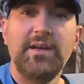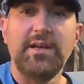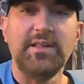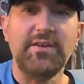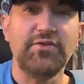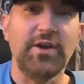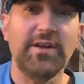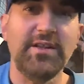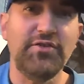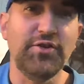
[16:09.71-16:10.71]
and they
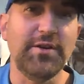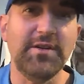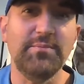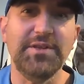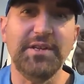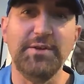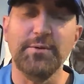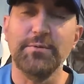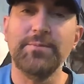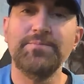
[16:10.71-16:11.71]
shouldn't, but they
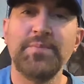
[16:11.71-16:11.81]
do.